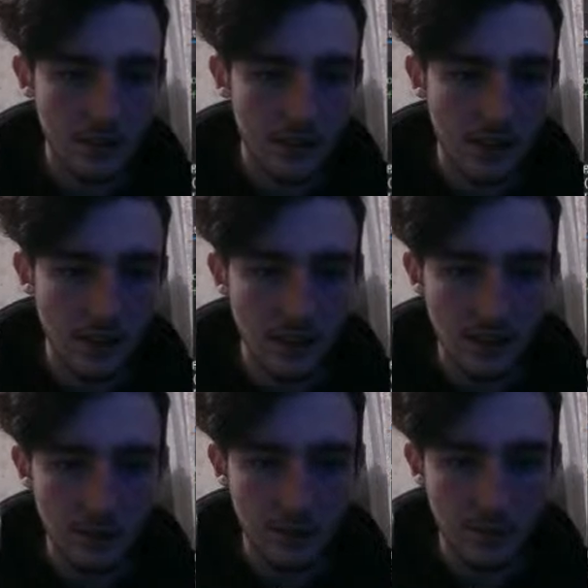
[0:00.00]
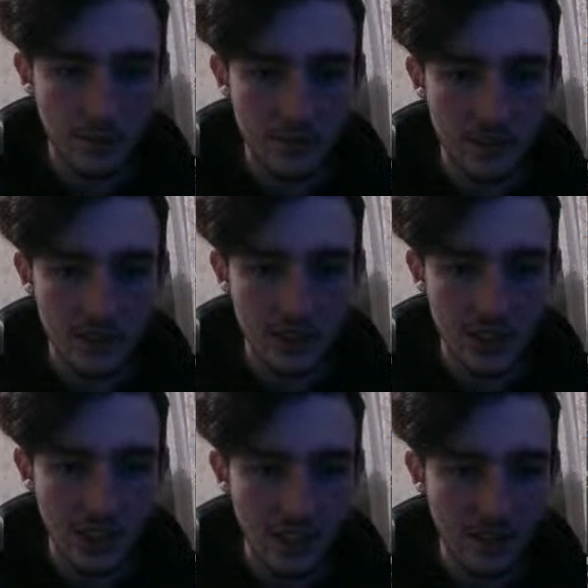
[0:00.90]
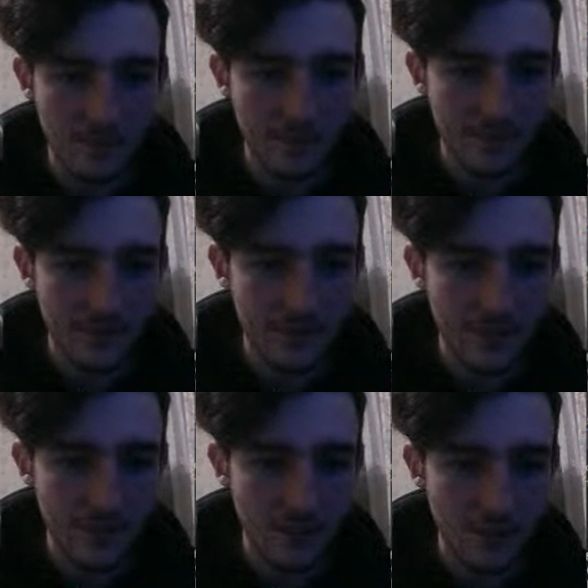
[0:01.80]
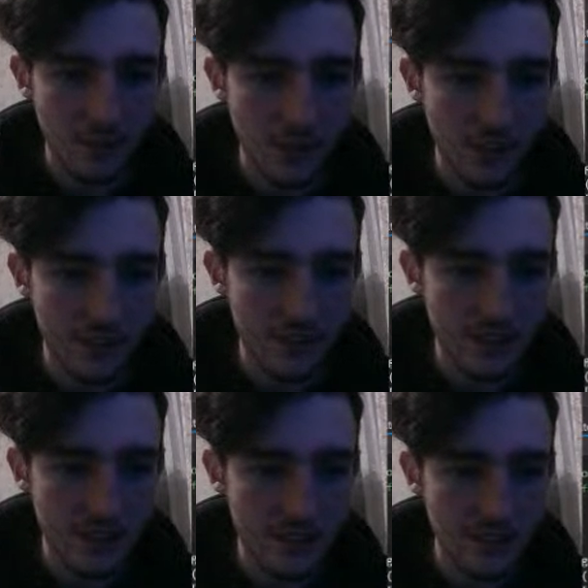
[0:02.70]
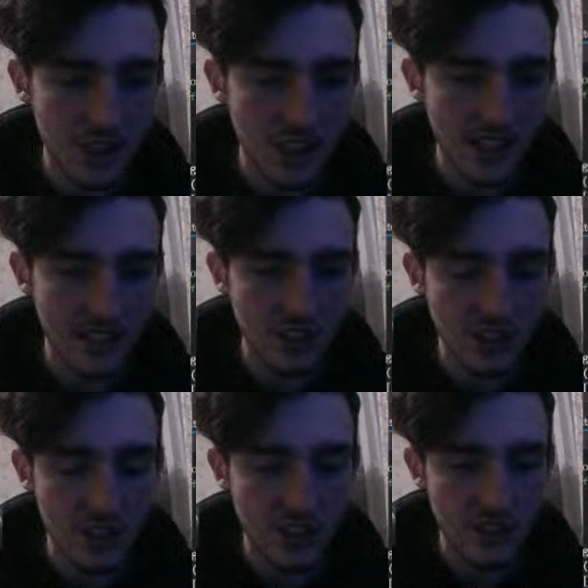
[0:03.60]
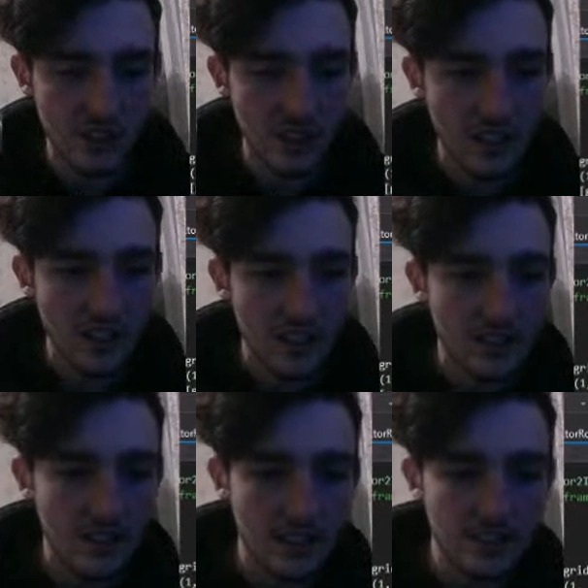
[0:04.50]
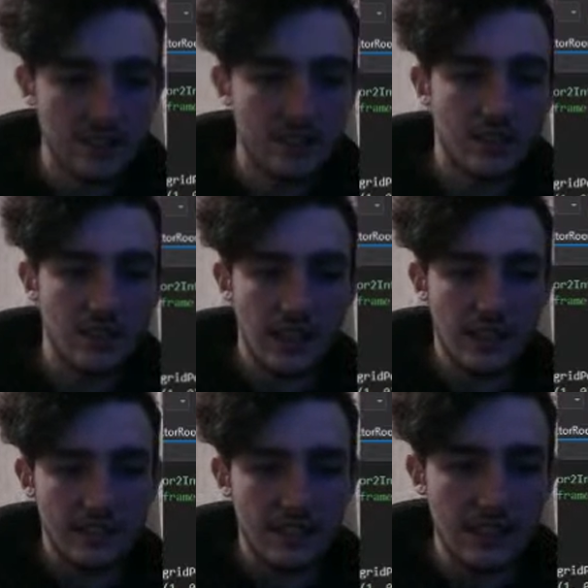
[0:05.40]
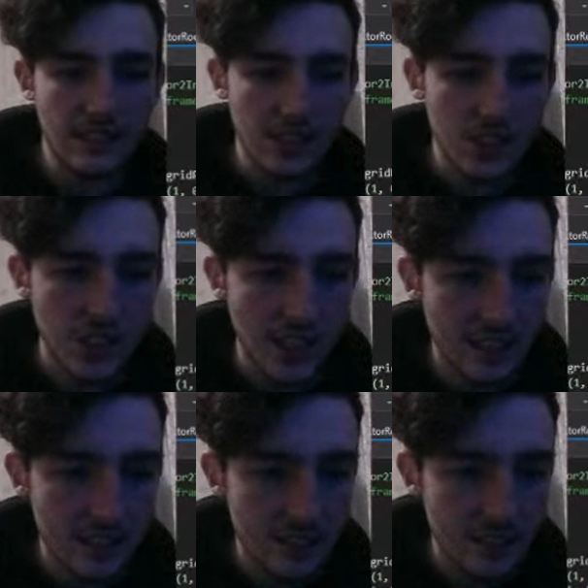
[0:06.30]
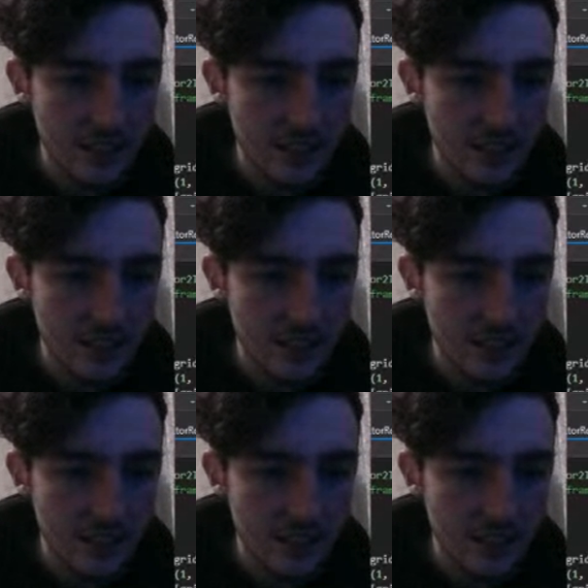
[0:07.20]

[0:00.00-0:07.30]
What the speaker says: And then, yep, we also need to change this so that it checks